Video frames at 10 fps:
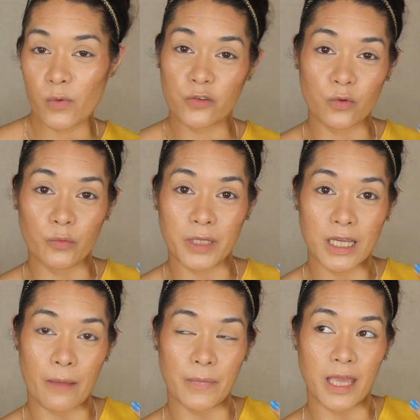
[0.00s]
which will be
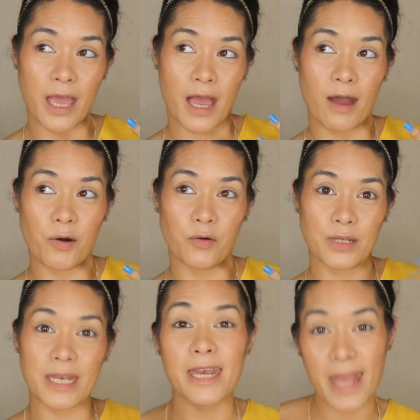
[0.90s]
coming
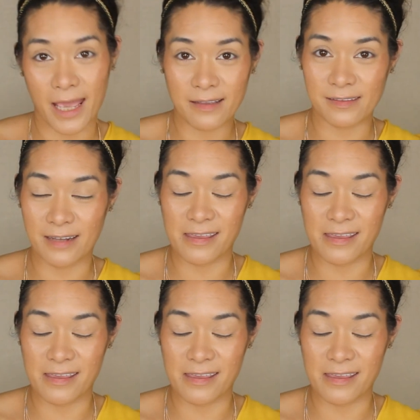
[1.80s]
out next.